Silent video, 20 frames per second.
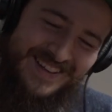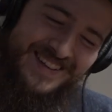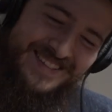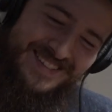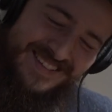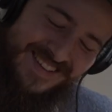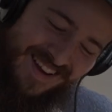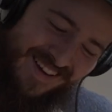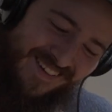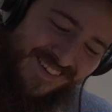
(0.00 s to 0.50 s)

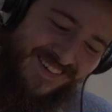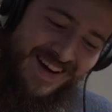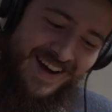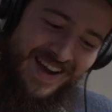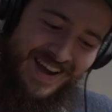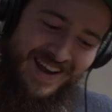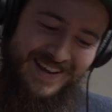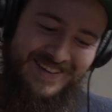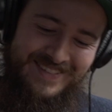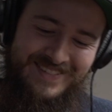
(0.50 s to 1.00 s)
so
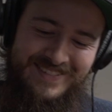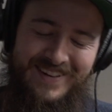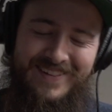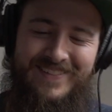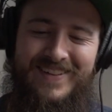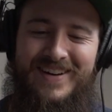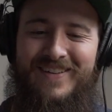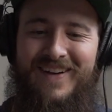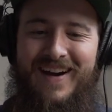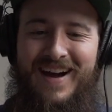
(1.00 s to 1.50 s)

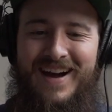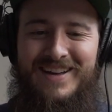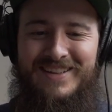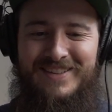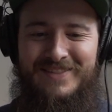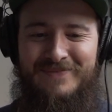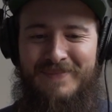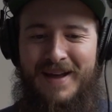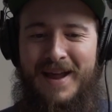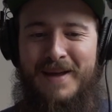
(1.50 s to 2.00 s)

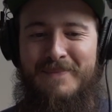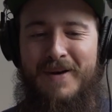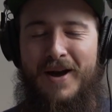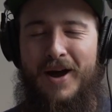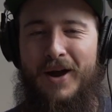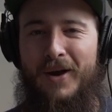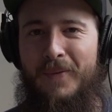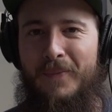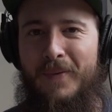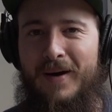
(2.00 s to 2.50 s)
history-wise,
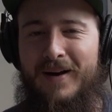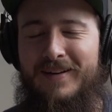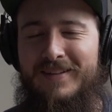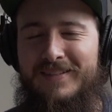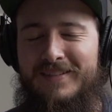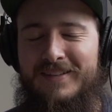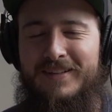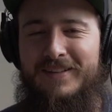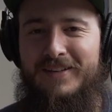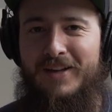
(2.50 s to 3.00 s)
Maibock, where
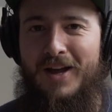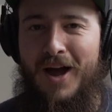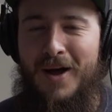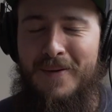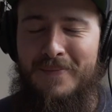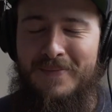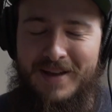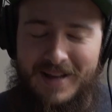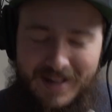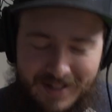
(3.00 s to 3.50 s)
does it
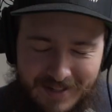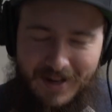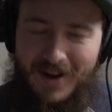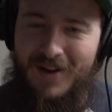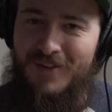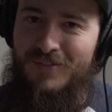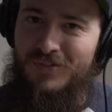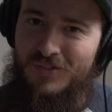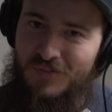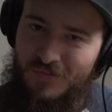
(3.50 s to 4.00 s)
come? It
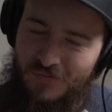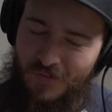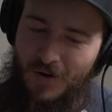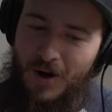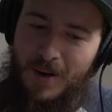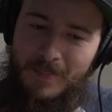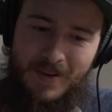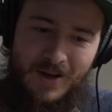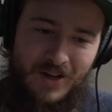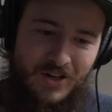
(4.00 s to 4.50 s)
comes
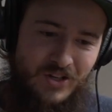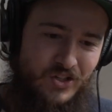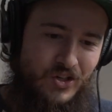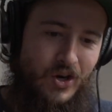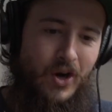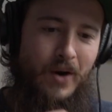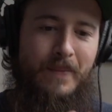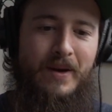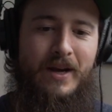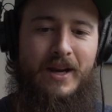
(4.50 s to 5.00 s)
from
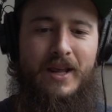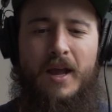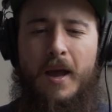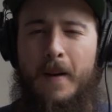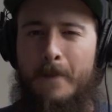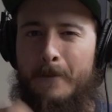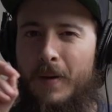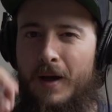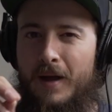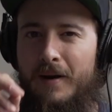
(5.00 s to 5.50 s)
Germany,
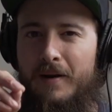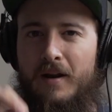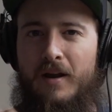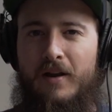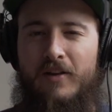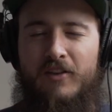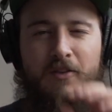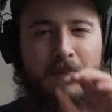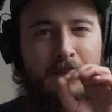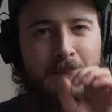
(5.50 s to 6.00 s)
but
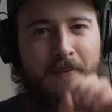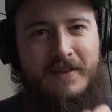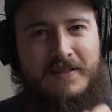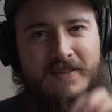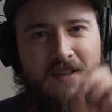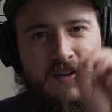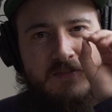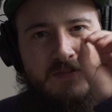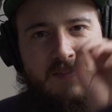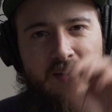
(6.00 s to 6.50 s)
a
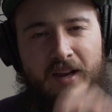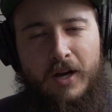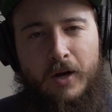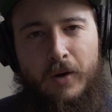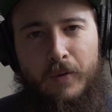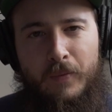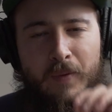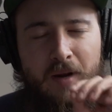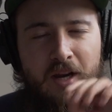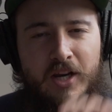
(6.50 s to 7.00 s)
specific
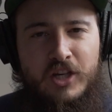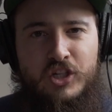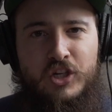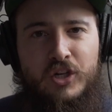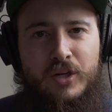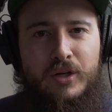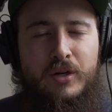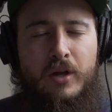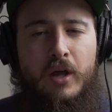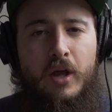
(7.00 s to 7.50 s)

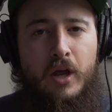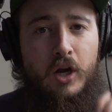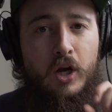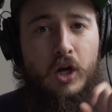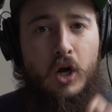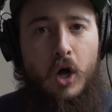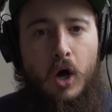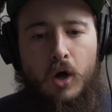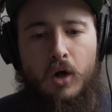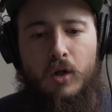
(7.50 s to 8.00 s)
region
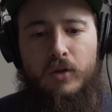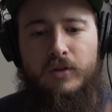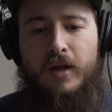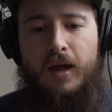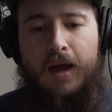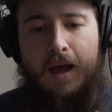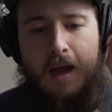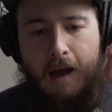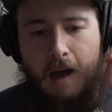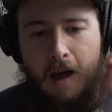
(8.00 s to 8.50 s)

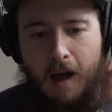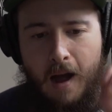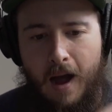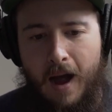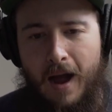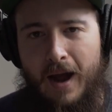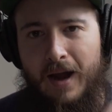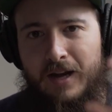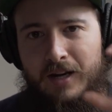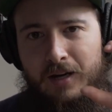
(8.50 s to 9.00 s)
called
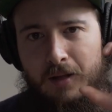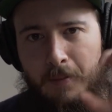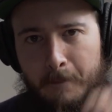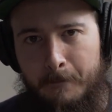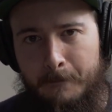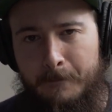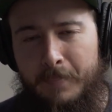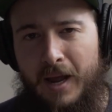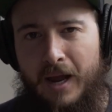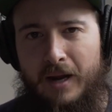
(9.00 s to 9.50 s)

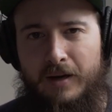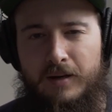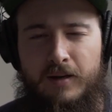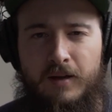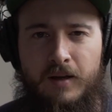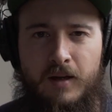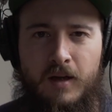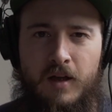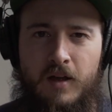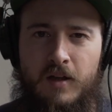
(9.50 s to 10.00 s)
Maibock.
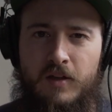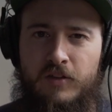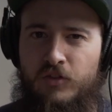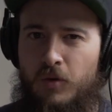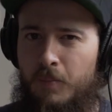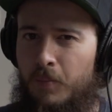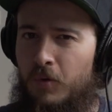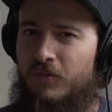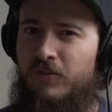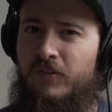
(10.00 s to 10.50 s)

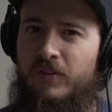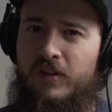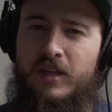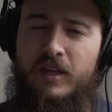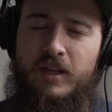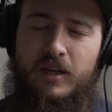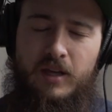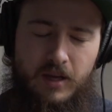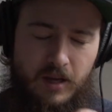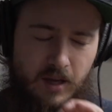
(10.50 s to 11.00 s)
So
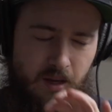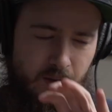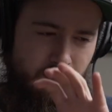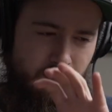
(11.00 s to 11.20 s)
mostly